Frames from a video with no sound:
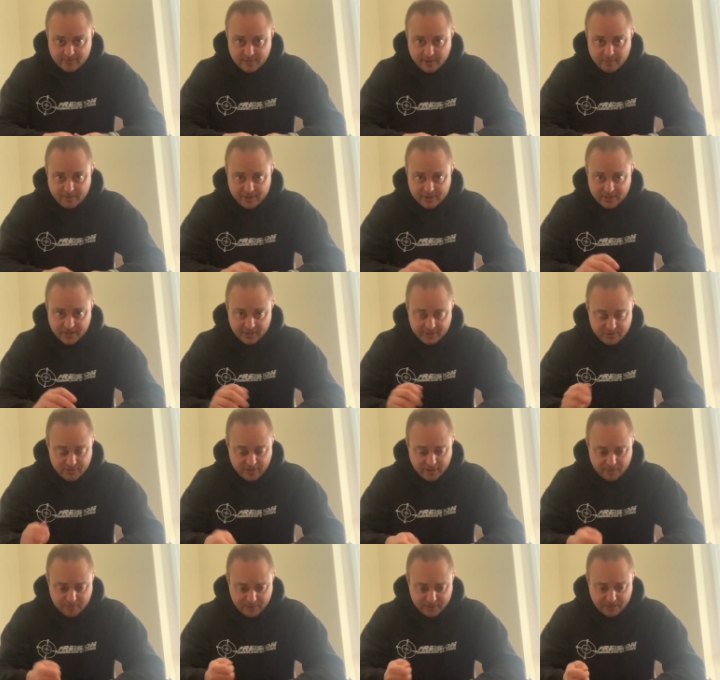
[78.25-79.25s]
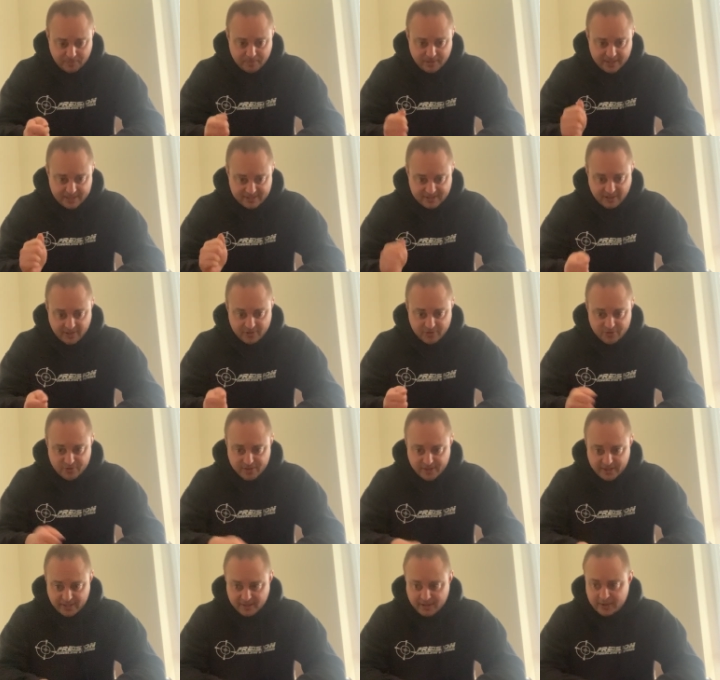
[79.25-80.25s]
I'm actually gonna try to put the bands
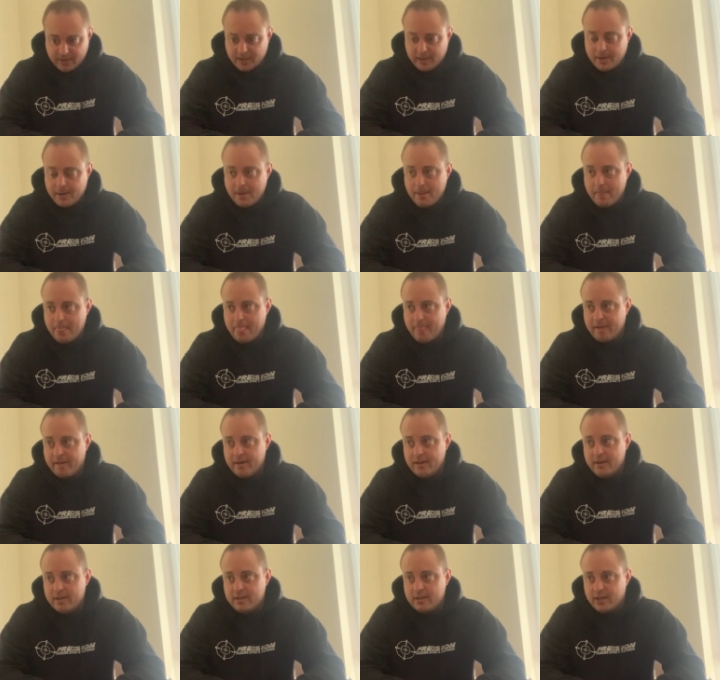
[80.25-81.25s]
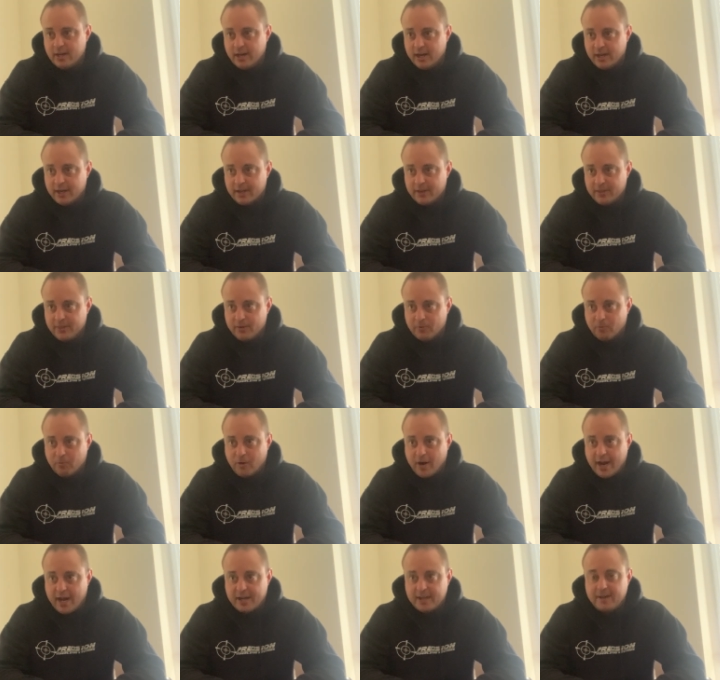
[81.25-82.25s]
underneath the
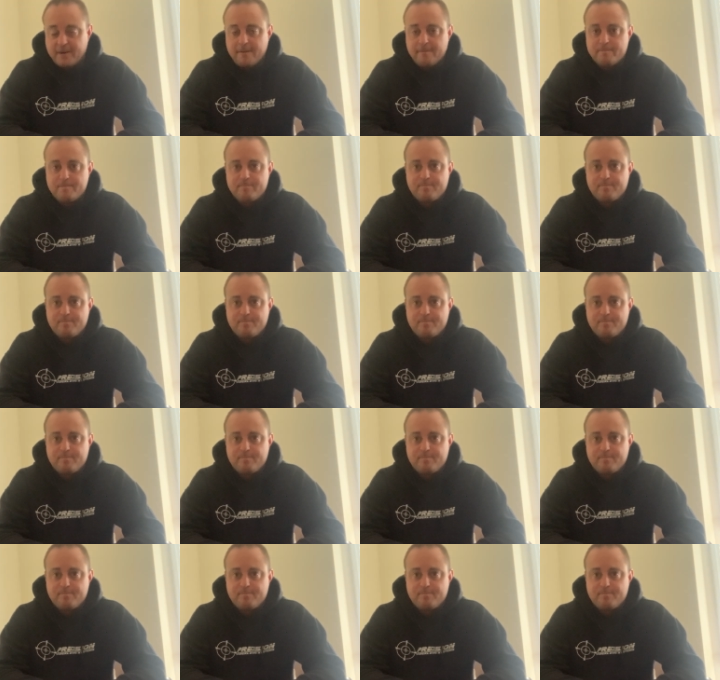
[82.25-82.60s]
rack